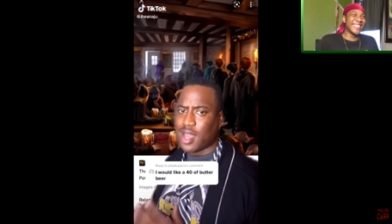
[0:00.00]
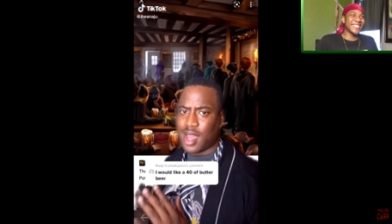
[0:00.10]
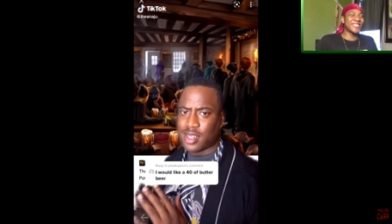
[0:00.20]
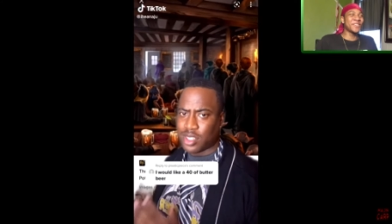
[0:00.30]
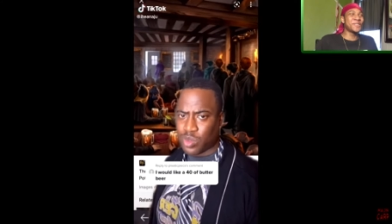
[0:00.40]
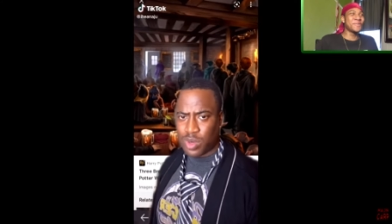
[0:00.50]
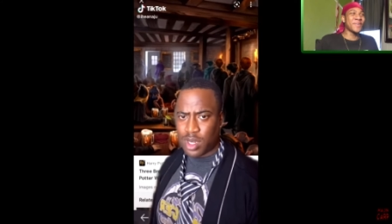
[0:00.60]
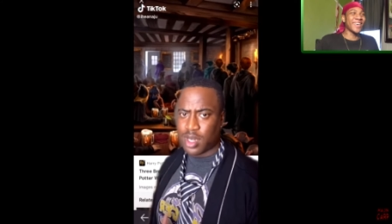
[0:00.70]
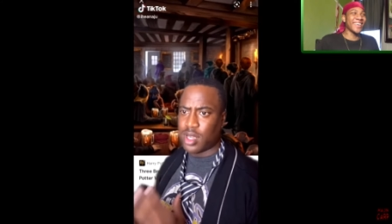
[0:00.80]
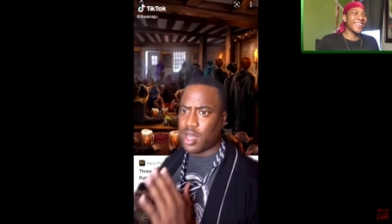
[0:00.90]
this dude,
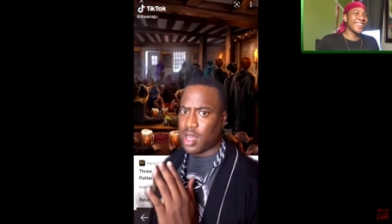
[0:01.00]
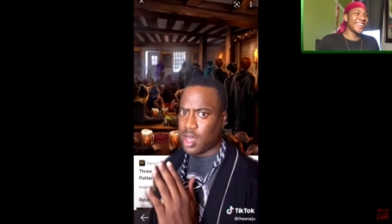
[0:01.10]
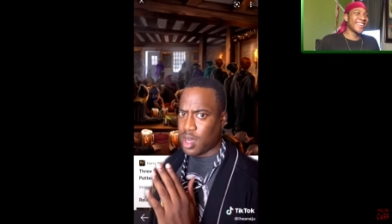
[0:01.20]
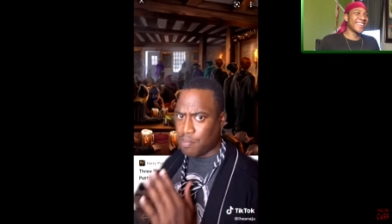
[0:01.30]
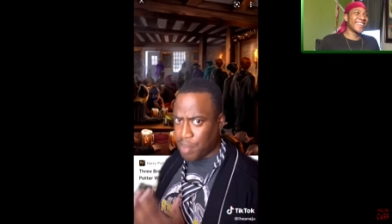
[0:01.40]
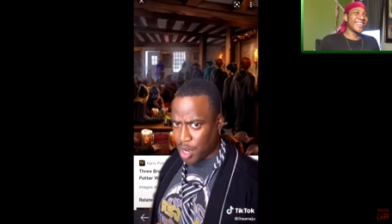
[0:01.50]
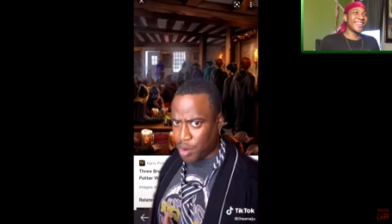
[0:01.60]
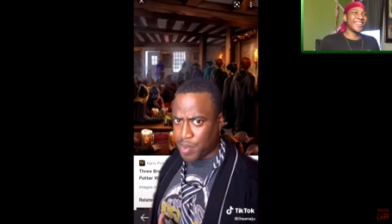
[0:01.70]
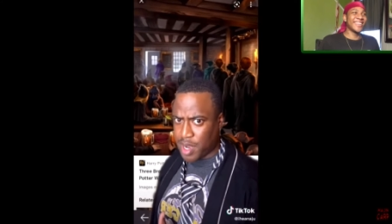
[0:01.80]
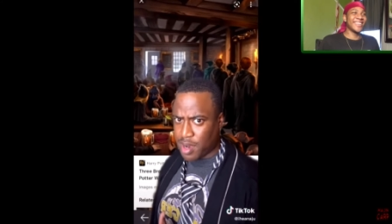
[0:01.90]
man. A butter
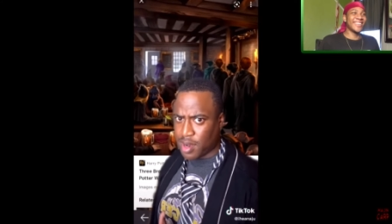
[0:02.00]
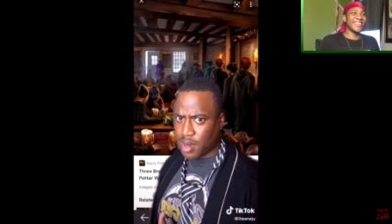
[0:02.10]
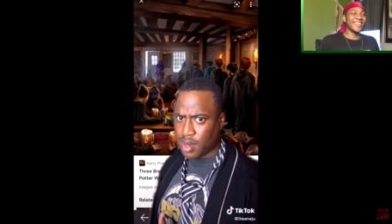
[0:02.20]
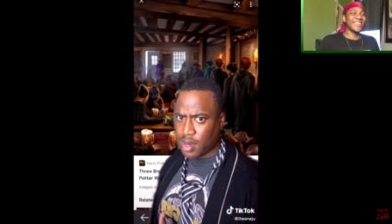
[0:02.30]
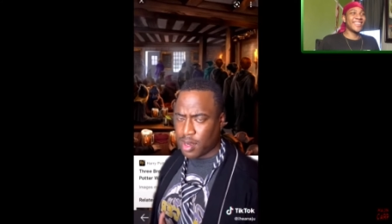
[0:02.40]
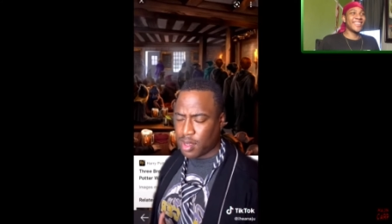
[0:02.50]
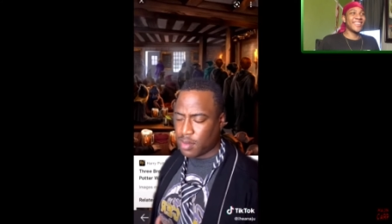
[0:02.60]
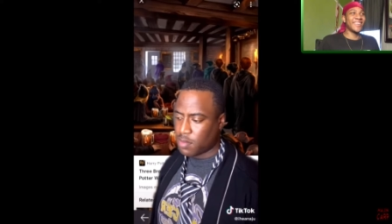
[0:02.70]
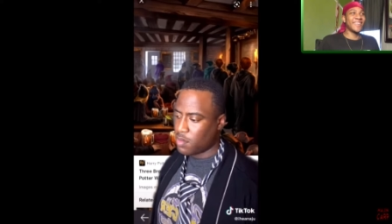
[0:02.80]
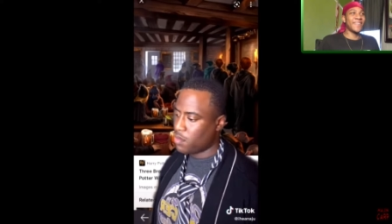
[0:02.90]
beer. Add a little
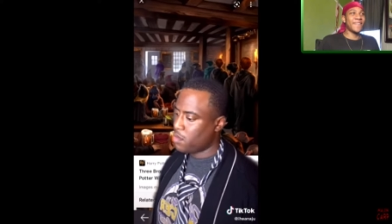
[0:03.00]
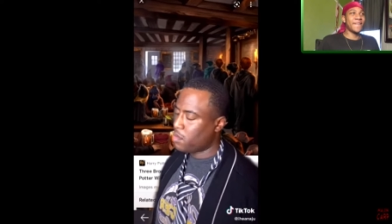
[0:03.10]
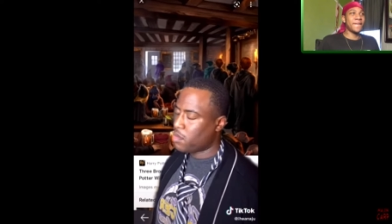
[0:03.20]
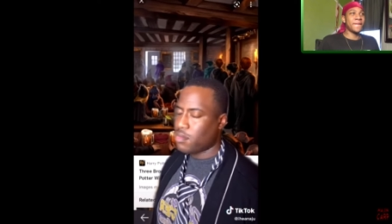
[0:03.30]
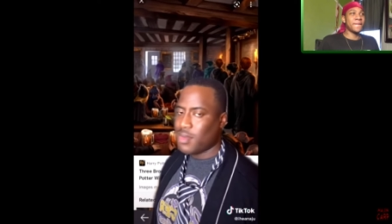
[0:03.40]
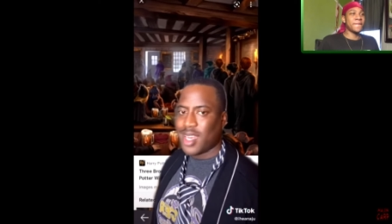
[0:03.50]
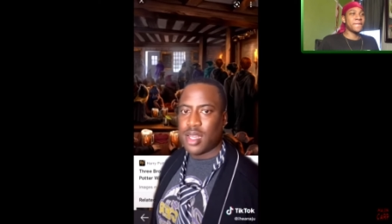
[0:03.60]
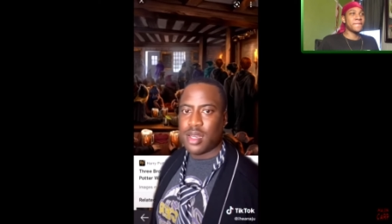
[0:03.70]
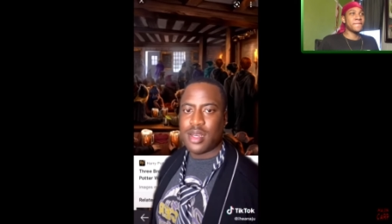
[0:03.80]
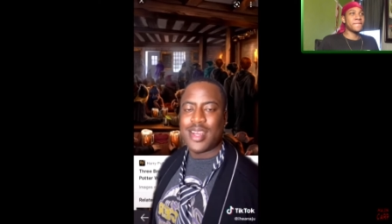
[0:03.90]
Hennessy for him.
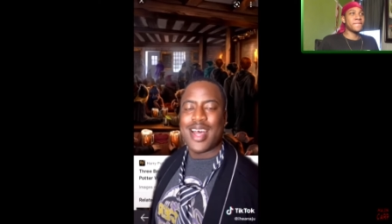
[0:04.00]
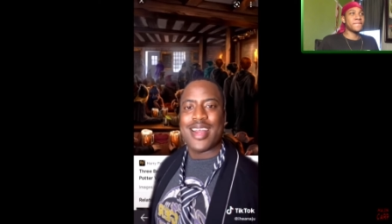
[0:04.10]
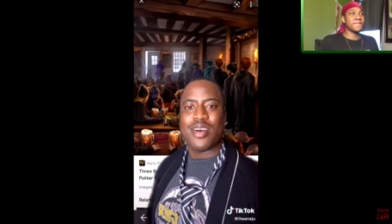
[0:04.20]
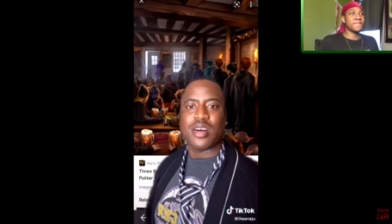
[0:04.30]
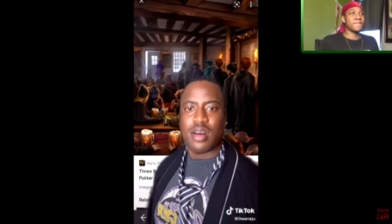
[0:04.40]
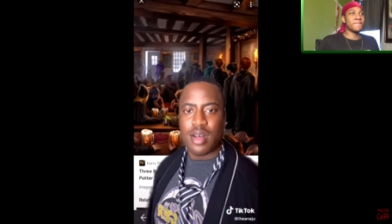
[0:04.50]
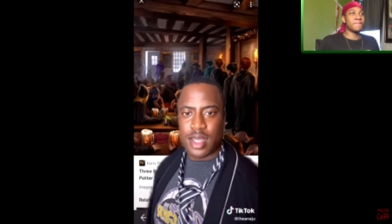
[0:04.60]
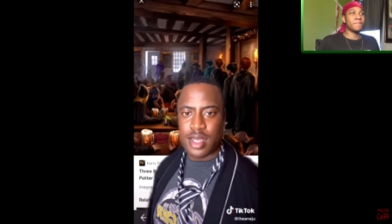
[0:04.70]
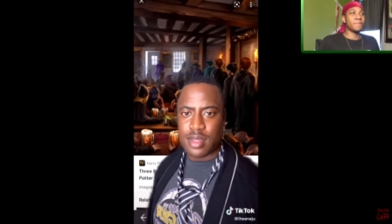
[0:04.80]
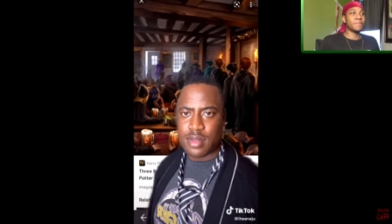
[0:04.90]
Man,
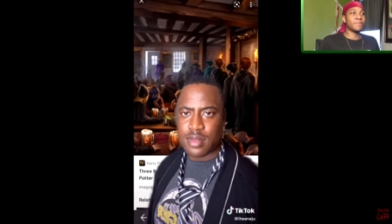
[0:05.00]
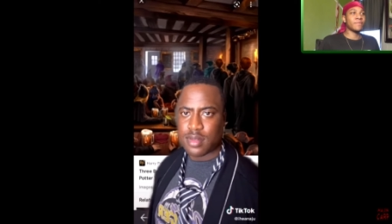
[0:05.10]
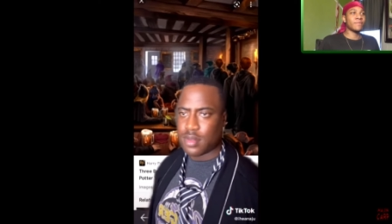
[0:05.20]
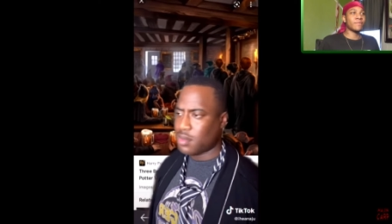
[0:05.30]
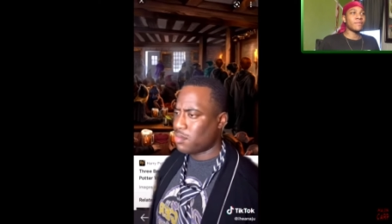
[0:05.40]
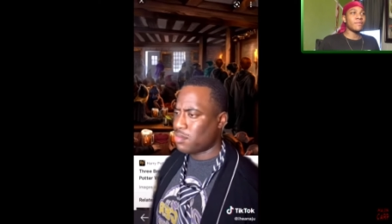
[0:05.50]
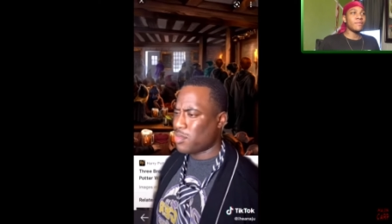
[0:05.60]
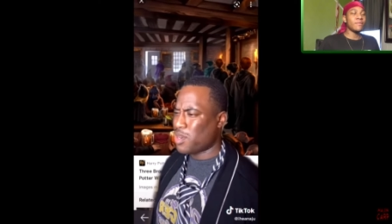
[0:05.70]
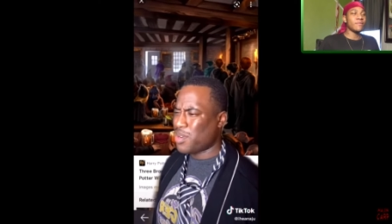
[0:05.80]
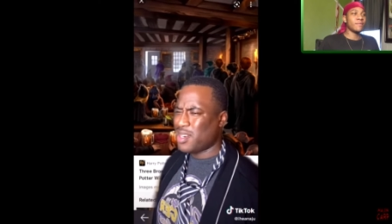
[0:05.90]
non-alcoholic. Did you want two
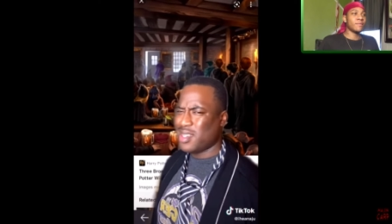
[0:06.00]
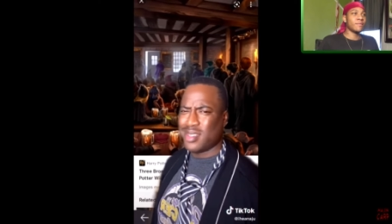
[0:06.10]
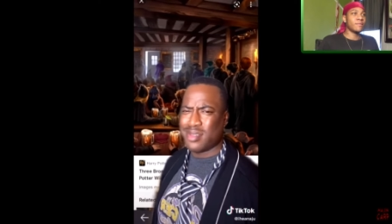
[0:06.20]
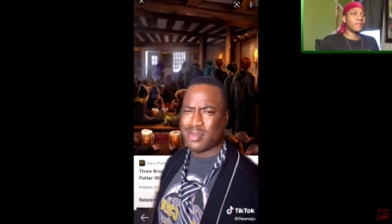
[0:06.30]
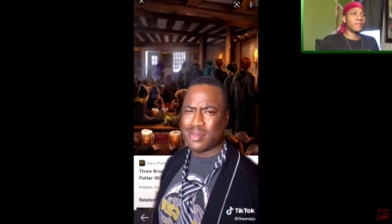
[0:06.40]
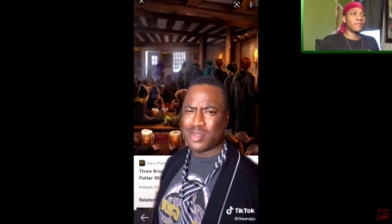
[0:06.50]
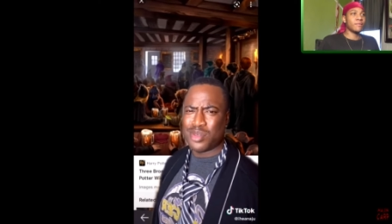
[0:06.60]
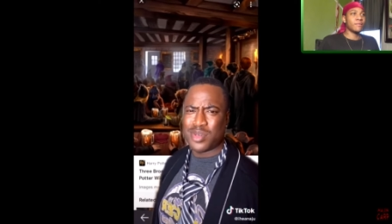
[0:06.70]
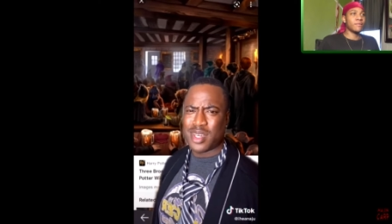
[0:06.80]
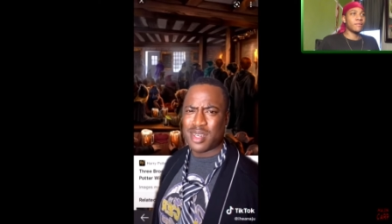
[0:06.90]
cups? I need
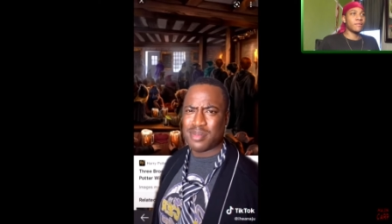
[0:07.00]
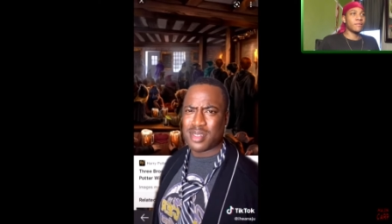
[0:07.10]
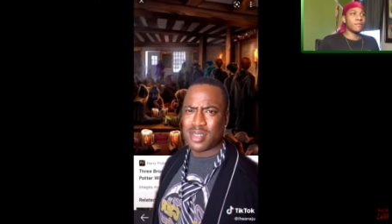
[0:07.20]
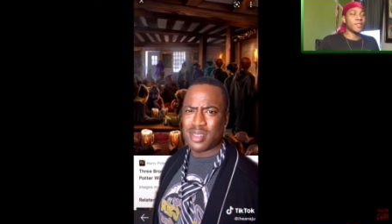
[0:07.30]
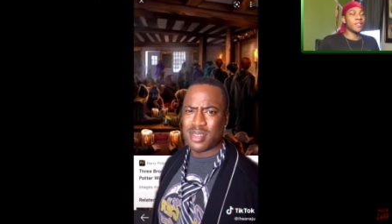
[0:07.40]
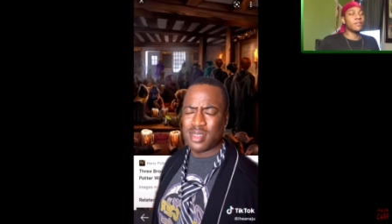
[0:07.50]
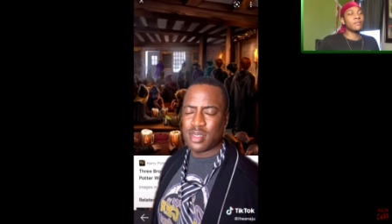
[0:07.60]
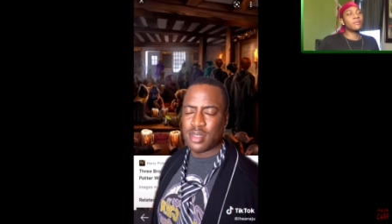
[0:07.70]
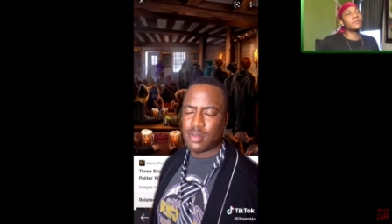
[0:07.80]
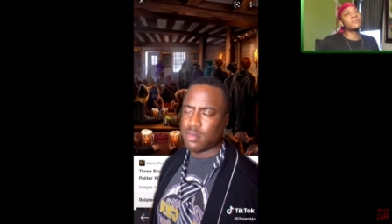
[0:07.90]
two cups? The pour one
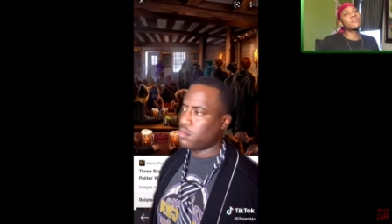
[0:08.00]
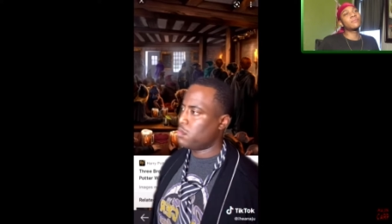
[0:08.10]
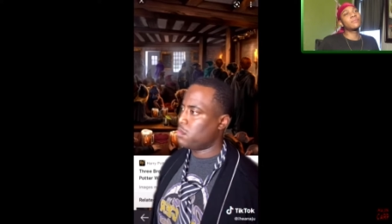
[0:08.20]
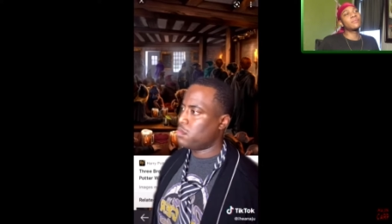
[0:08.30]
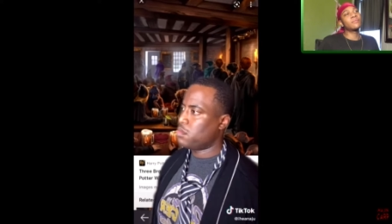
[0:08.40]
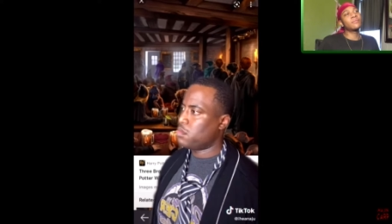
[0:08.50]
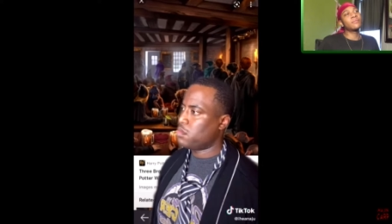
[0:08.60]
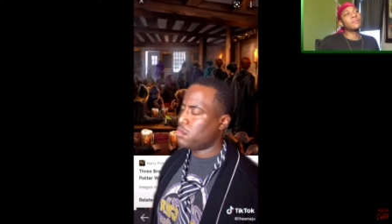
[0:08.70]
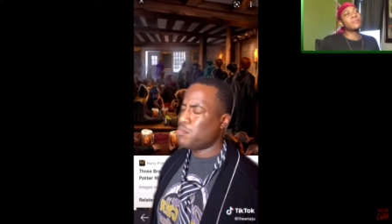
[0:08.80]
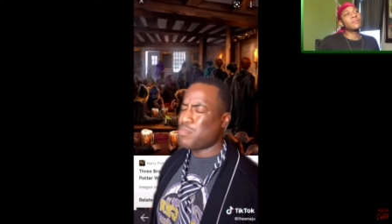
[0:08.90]
out for the dead wizards.
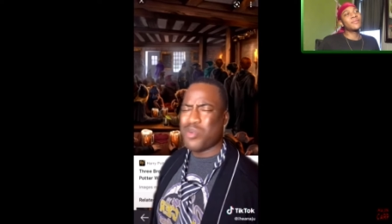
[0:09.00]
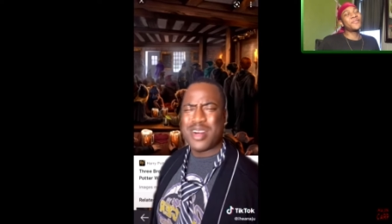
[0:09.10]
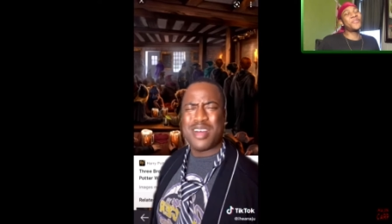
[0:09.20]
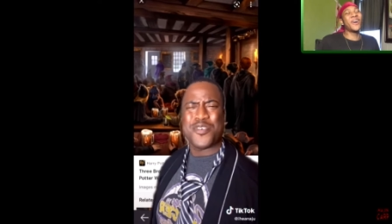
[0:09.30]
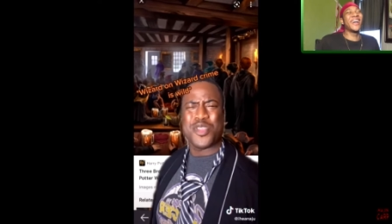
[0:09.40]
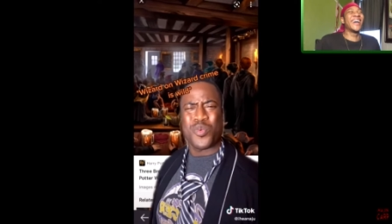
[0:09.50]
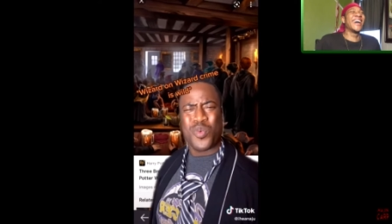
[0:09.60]
Isn't it? Pour one out